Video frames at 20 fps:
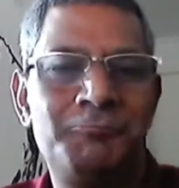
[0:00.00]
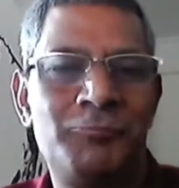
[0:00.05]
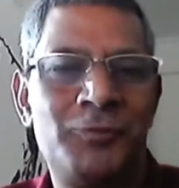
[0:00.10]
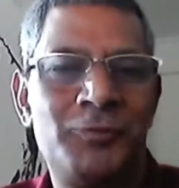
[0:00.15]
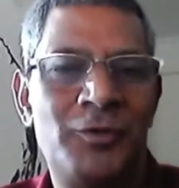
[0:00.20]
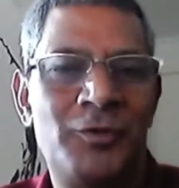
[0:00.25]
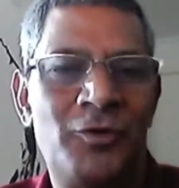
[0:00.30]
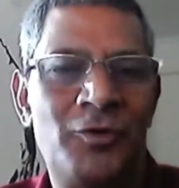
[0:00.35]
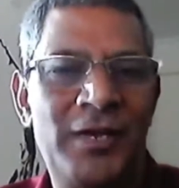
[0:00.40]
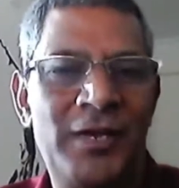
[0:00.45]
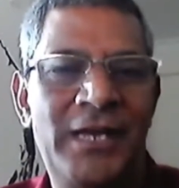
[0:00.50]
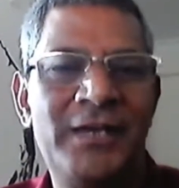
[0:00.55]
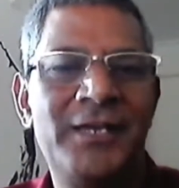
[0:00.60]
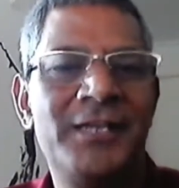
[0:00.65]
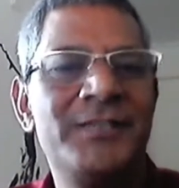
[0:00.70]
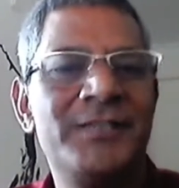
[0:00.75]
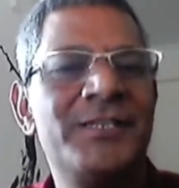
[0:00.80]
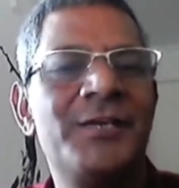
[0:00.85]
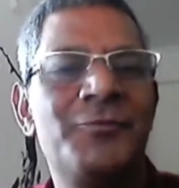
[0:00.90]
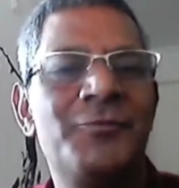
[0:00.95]
organ,
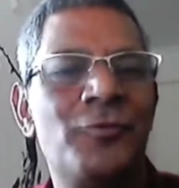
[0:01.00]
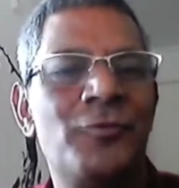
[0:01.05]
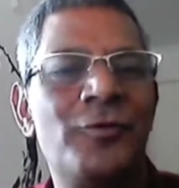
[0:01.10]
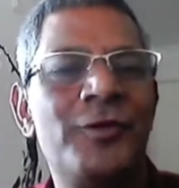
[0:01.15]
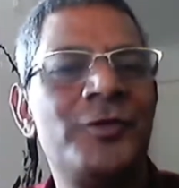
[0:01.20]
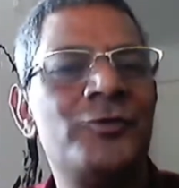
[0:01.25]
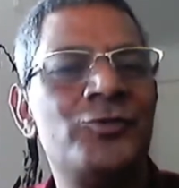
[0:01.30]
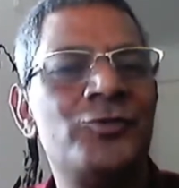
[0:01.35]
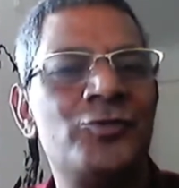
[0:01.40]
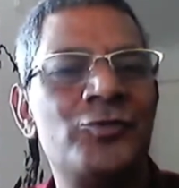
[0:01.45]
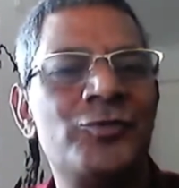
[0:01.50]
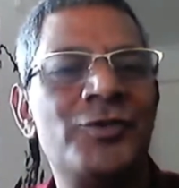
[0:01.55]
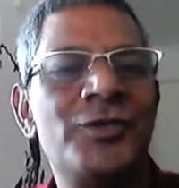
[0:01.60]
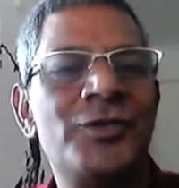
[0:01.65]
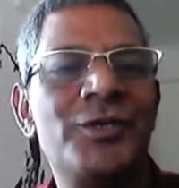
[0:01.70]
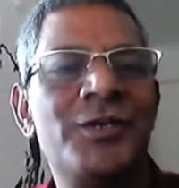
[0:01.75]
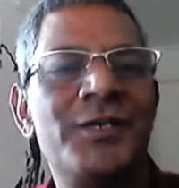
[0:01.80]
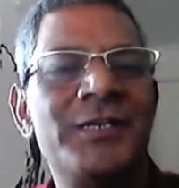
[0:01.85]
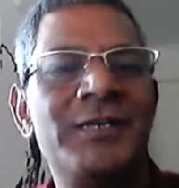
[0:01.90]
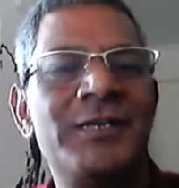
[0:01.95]
and therefore you should
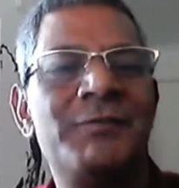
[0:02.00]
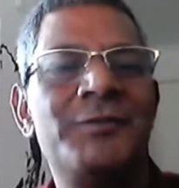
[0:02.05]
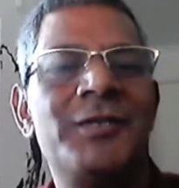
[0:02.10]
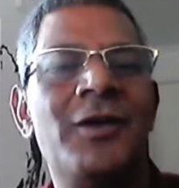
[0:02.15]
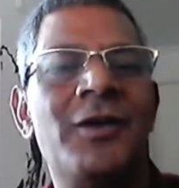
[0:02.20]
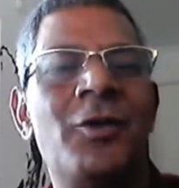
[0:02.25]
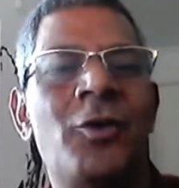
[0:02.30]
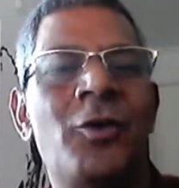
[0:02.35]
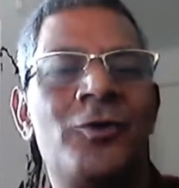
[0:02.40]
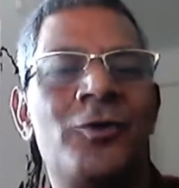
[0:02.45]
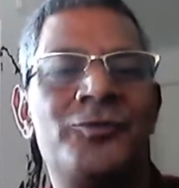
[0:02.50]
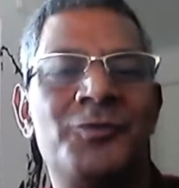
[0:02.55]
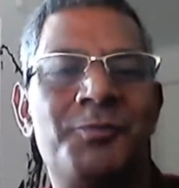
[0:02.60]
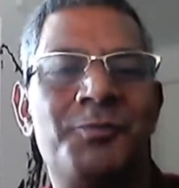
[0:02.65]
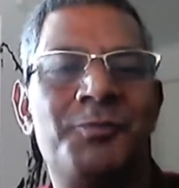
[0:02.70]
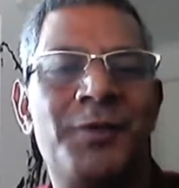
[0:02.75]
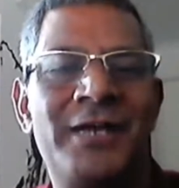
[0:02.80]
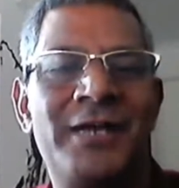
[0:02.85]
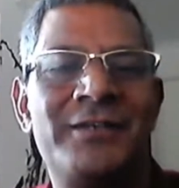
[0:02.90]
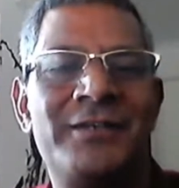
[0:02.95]
give it lots of
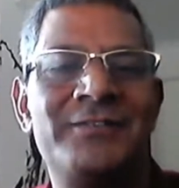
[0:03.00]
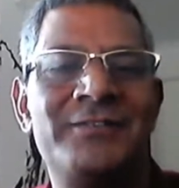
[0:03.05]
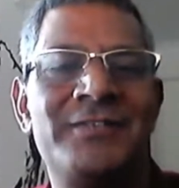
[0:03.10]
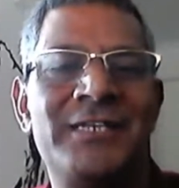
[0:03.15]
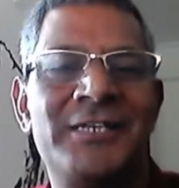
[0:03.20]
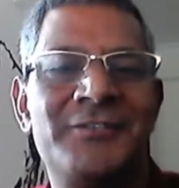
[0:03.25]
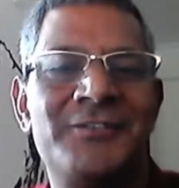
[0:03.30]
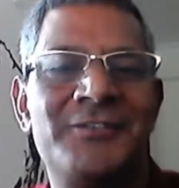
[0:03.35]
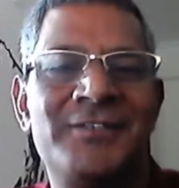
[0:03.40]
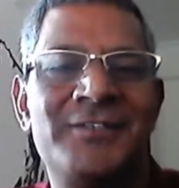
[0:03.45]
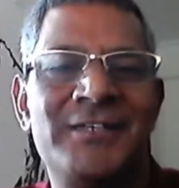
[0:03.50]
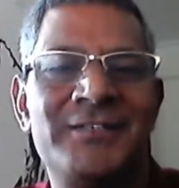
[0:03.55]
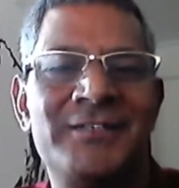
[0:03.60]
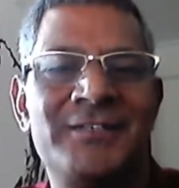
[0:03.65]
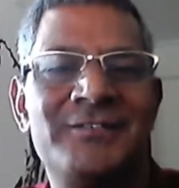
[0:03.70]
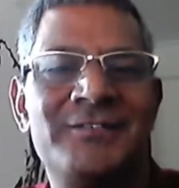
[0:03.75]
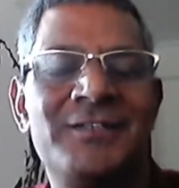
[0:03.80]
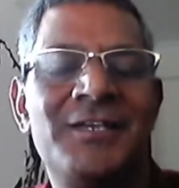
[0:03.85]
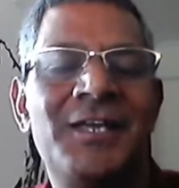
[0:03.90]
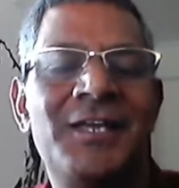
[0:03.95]
practice and
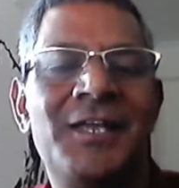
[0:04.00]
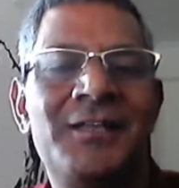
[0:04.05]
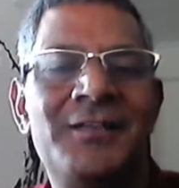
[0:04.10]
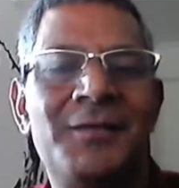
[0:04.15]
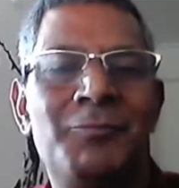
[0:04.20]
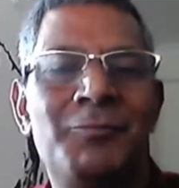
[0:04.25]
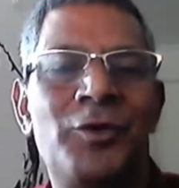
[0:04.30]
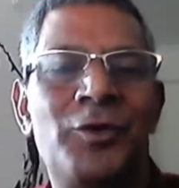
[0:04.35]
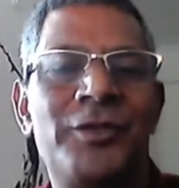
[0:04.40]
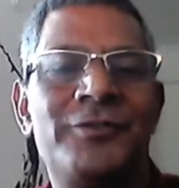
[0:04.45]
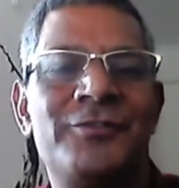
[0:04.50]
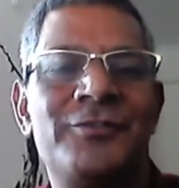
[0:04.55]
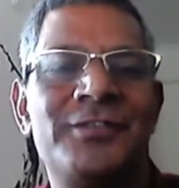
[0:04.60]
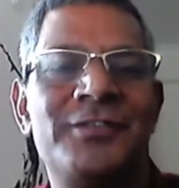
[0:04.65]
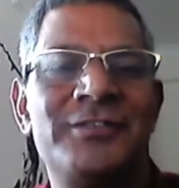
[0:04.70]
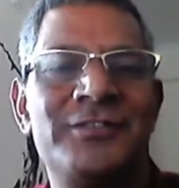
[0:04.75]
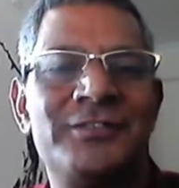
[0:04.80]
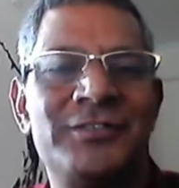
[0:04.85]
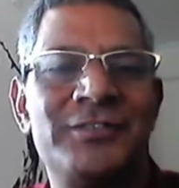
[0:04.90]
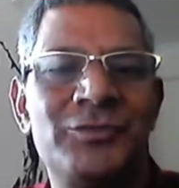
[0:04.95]
exercises. The more
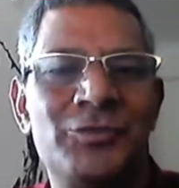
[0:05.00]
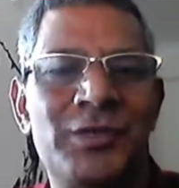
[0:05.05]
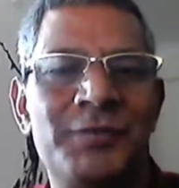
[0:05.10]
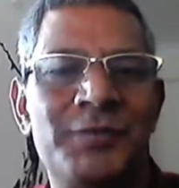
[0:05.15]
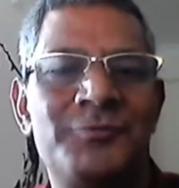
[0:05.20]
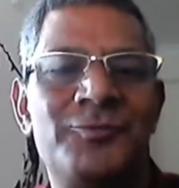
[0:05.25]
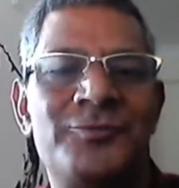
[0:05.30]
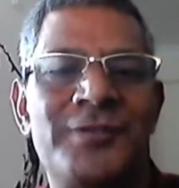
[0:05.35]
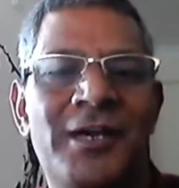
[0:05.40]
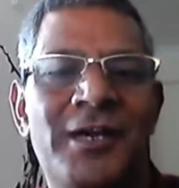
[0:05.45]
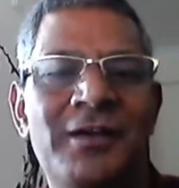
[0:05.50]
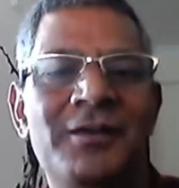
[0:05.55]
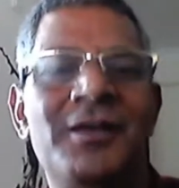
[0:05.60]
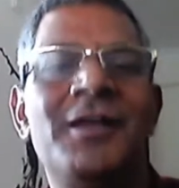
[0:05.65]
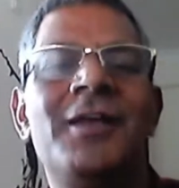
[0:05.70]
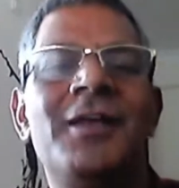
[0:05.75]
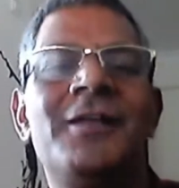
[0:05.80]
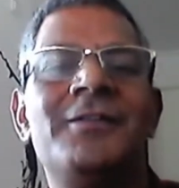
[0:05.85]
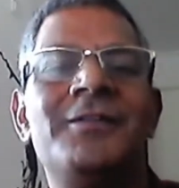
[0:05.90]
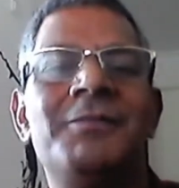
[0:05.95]
exercises you give to tongue,
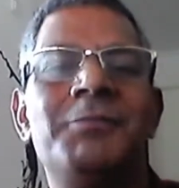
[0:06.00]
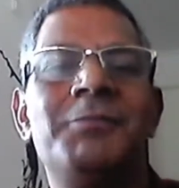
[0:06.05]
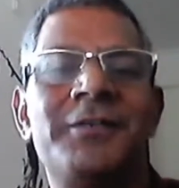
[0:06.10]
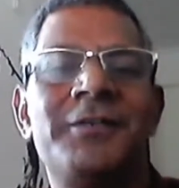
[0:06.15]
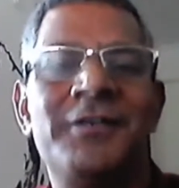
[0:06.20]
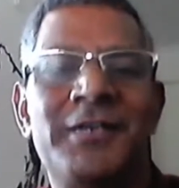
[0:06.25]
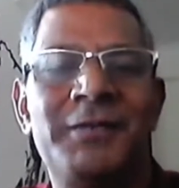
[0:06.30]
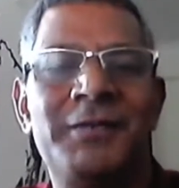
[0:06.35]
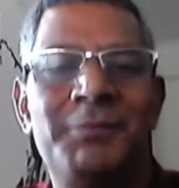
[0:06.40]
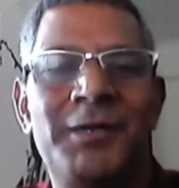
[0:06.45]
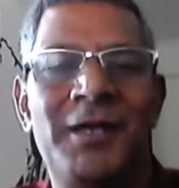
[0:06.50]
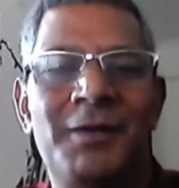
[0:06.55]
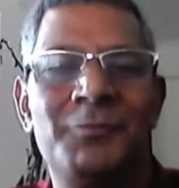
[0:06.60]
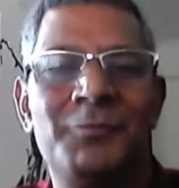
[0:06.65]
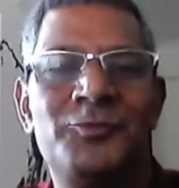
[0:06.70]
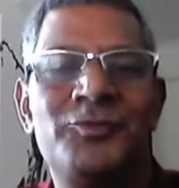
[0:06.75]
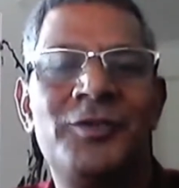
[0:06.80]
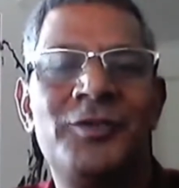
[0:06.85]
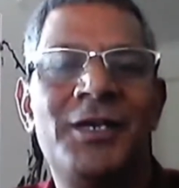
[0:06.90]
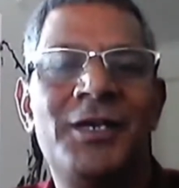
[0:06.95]
the better it
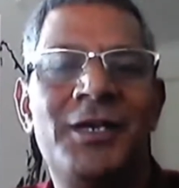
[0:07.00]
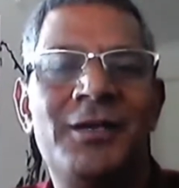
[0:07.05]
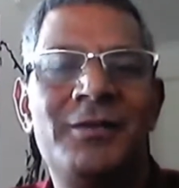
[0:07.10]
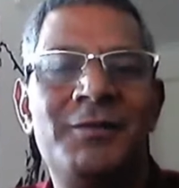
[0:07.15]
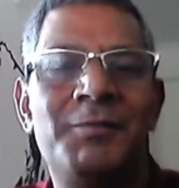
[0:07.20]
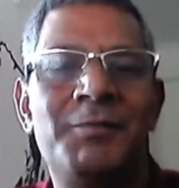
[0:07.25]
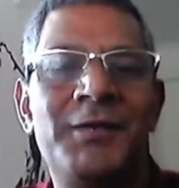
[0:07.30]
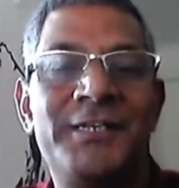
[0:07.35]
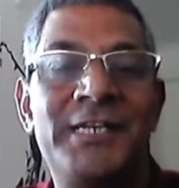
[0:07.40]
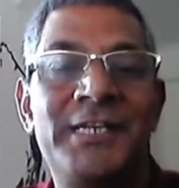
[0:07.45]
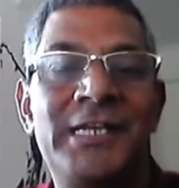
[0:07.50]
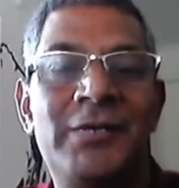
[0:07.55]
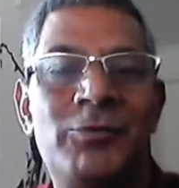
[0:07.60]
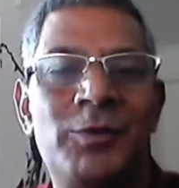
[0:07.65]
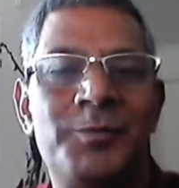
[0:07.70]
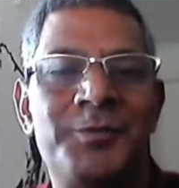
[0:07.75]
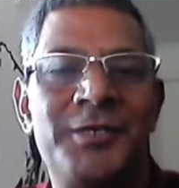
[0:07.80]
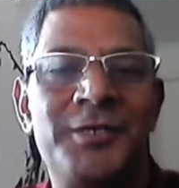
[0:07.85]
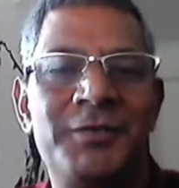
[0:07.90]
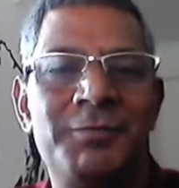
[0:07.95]
becomes, the better
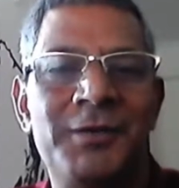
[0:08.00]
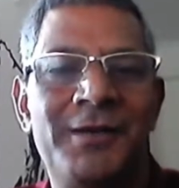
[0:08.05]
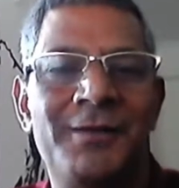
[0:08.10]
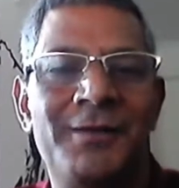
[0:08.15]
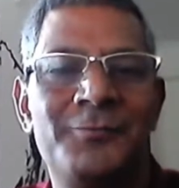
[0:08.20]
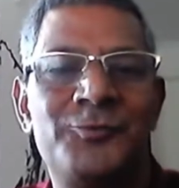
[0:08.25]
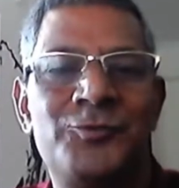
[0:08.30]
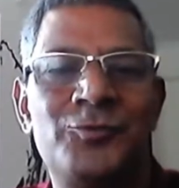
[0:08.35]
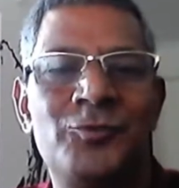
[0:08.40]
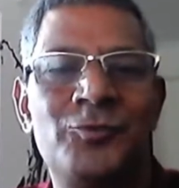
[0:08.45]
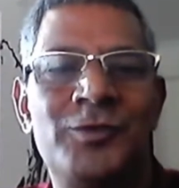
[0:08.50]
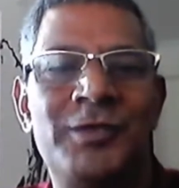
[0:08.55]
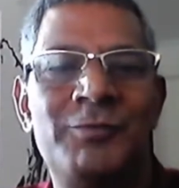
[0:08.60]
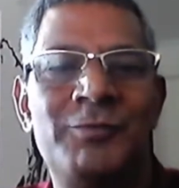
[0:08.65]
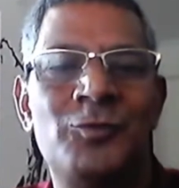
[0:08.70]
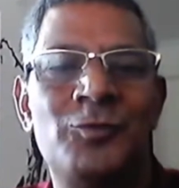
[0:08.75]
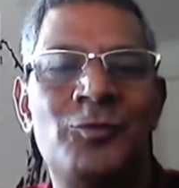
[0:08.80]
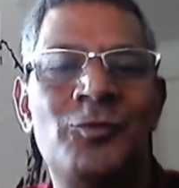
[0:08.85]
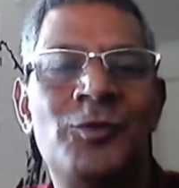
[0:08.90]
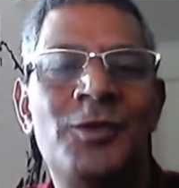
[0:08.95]
equipped it becomes to give
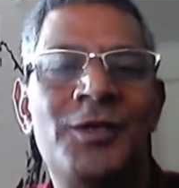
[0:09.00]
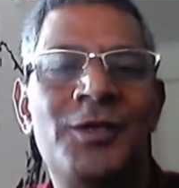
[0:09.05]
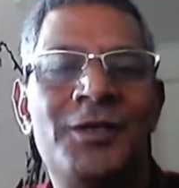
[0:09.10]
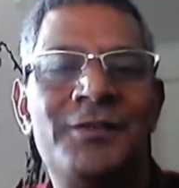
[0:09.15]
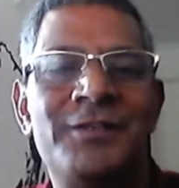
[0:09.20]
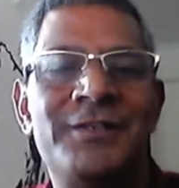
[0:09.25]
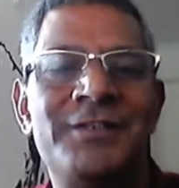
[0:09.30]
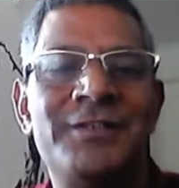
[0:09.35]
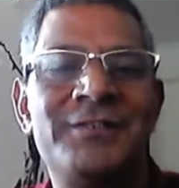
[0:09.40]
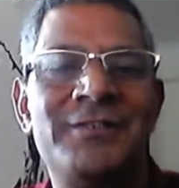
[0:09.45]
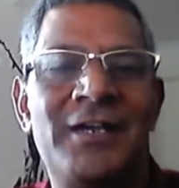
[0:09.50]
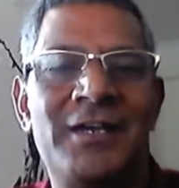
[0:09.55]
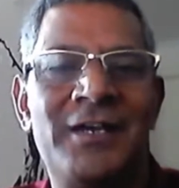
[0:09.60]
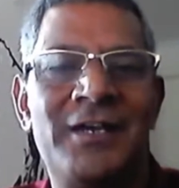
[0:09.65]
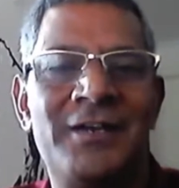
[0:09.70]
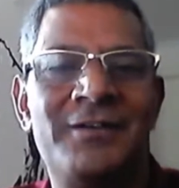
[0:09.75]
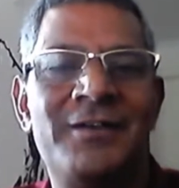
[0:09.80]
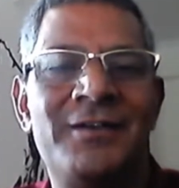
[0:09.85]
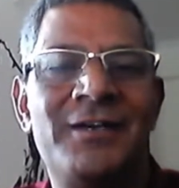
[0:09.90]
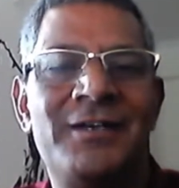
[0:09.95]
you the
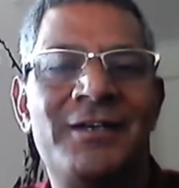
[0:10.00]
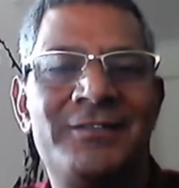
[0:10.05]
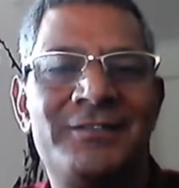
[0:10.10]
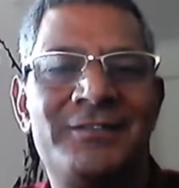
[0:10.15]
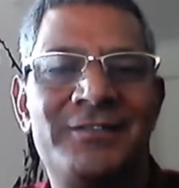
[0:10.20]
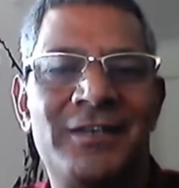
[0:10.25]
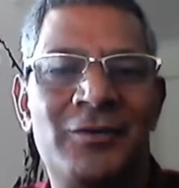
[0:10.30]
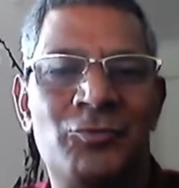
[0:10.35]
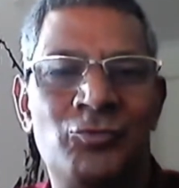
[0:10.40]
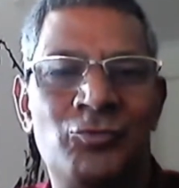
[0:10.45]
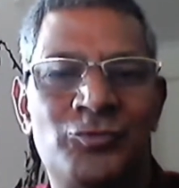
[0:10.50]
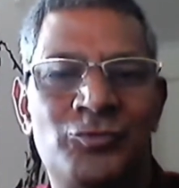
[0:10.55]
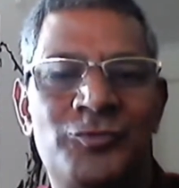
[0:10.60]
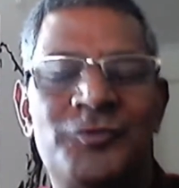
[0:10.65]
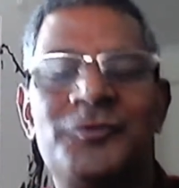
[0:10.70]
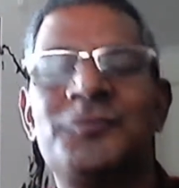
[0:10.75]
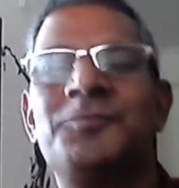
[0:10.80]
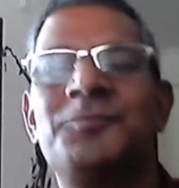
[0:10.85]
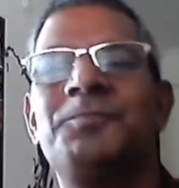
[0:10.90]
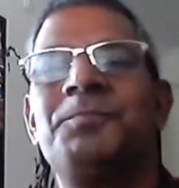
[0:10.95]
desired sounds